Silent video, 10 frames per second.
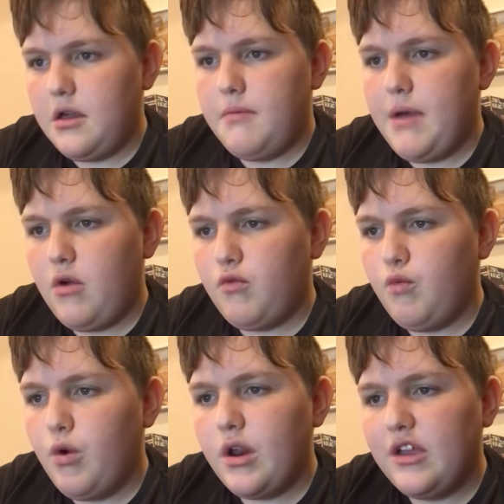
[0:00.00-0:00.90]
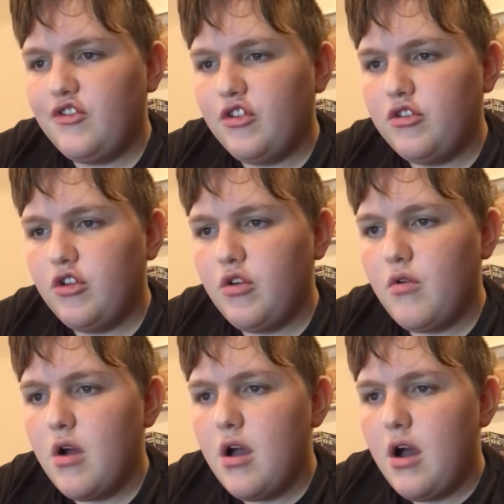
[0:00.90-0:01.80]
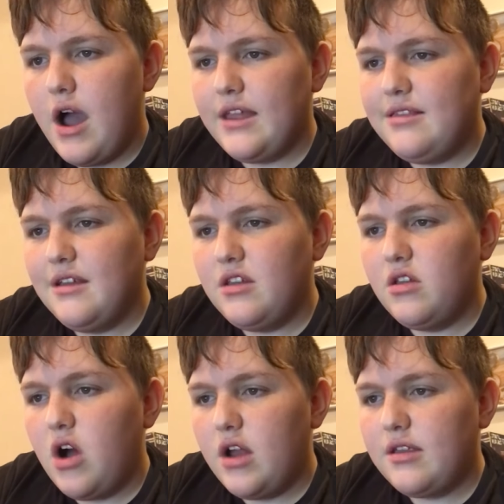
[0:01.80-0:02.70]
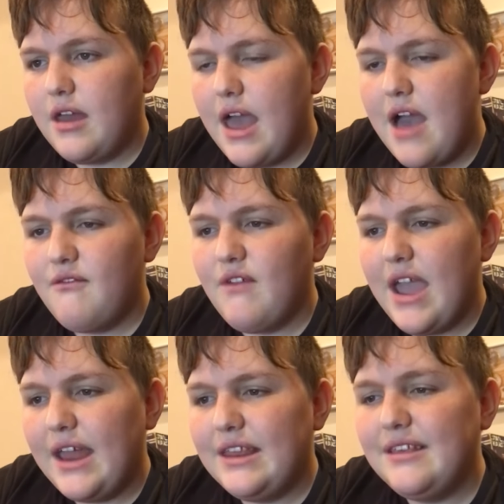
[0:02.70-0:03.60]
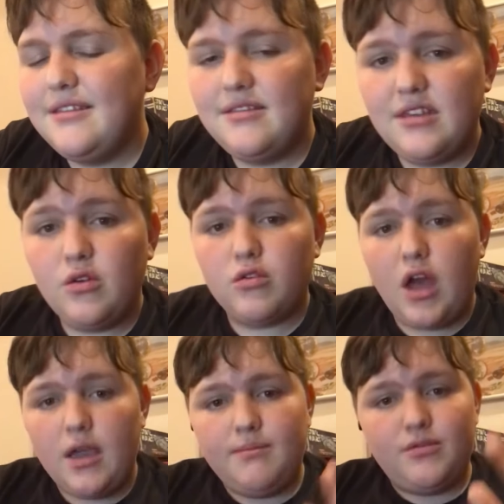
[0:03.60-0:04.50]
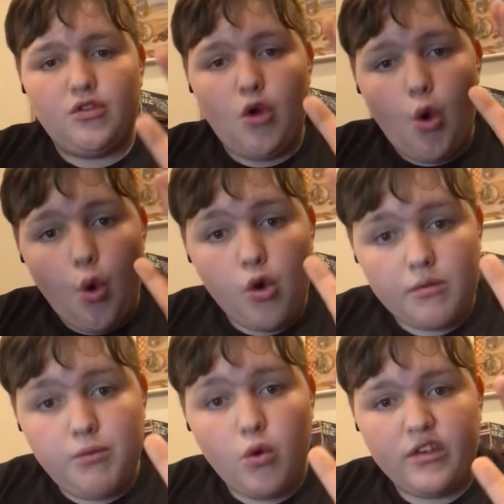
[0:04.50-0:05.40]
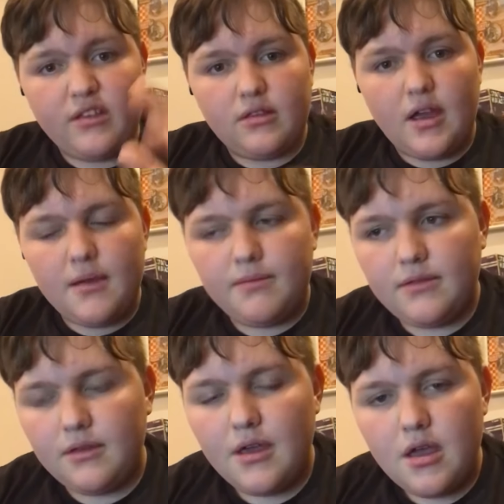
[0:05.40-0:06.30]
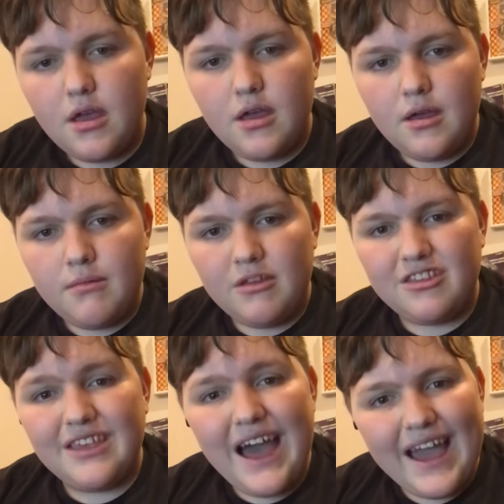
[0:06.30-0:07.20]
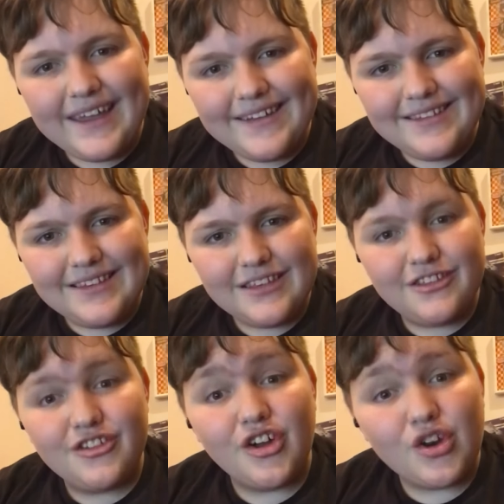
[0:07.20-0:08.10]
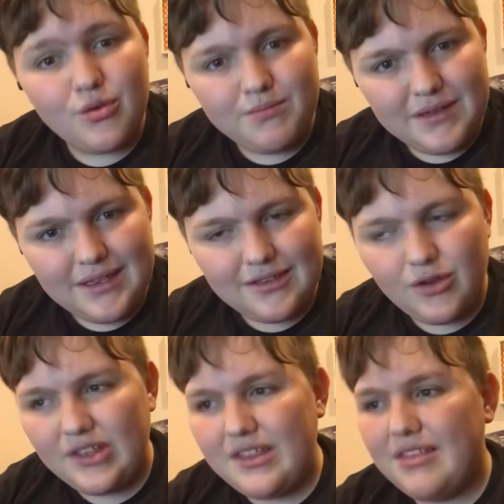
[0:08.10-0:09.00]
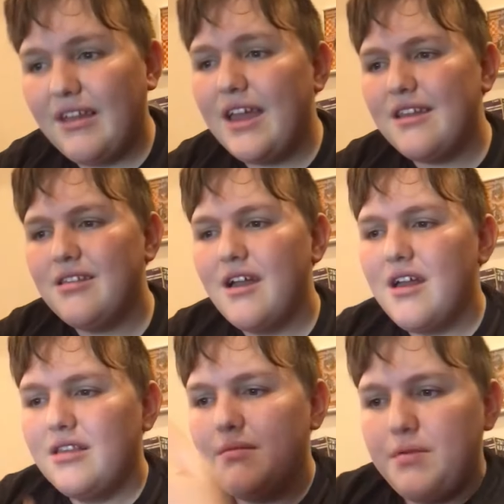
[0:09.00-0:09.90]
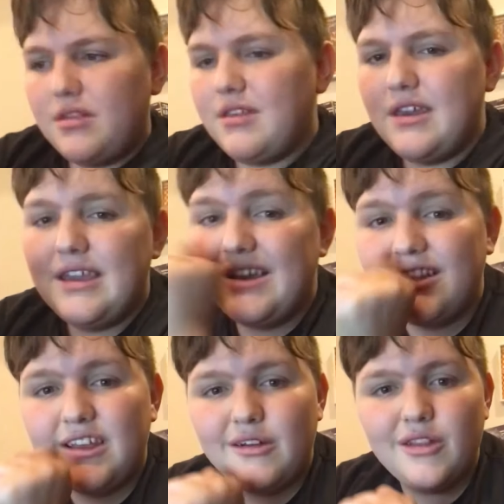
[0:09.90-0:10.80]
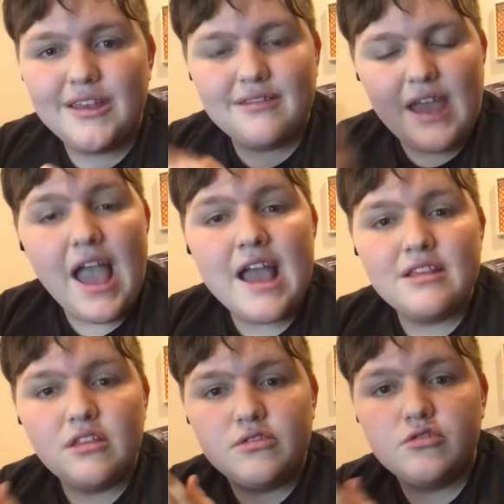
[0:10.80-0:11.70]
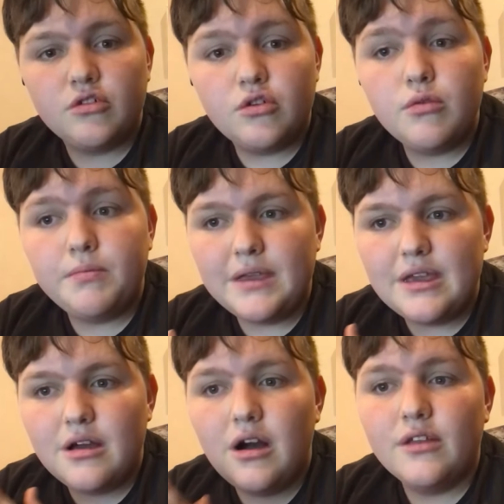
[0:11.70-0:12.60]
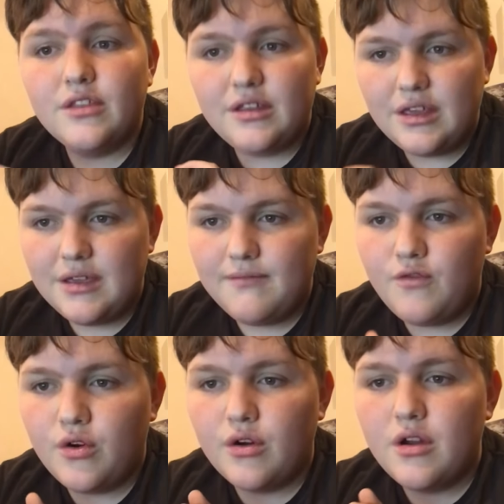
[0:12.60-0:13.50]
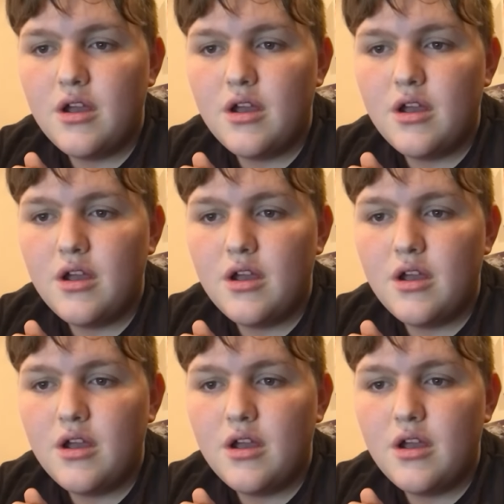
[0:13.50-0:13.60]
about what I should do. I did not have any steel types or poison types. Besides Skaroopy. So I decided to put the Heliolisk and the Skaroopy on the team for